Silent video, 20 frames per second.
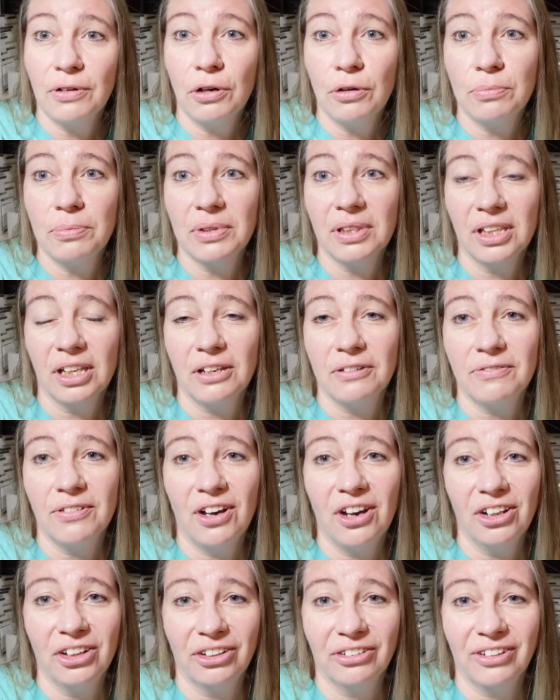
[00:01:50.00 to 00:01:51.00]
of hope and love
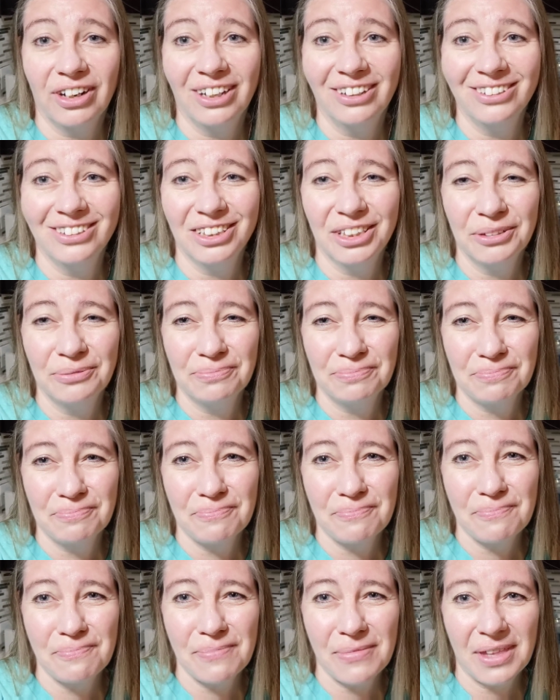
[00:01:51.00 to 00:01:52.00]
all around.
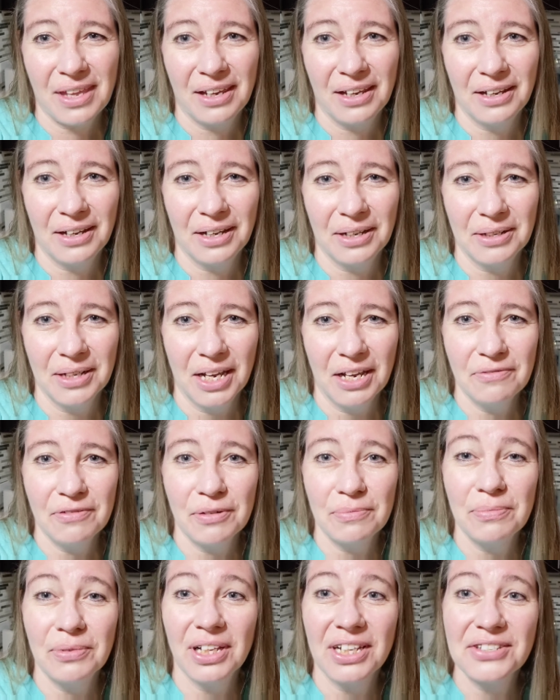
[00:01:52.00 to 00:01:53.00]
Uh, have
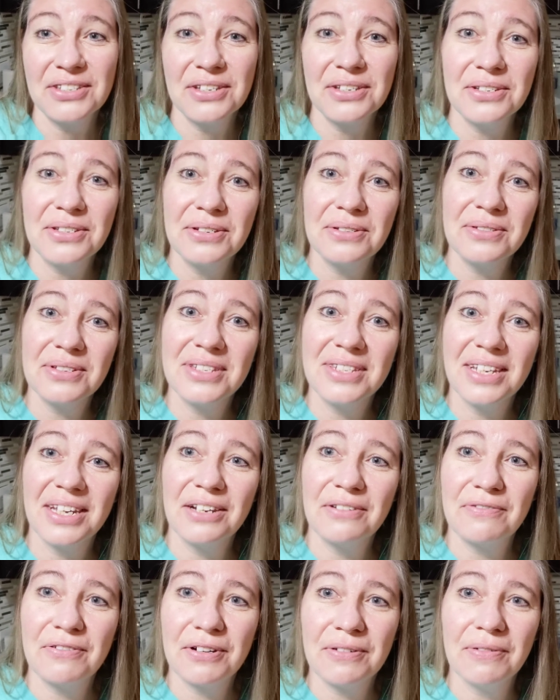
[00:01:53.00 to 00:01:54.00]
a blessed
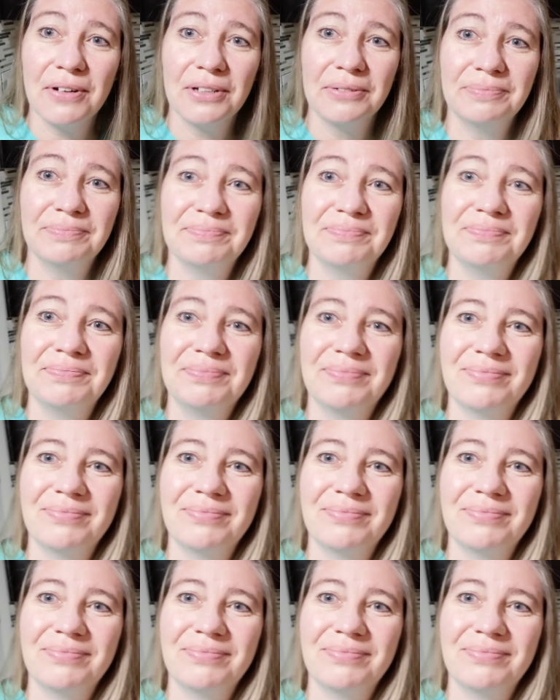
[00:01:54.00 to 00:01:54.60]
Tuesday, everyone.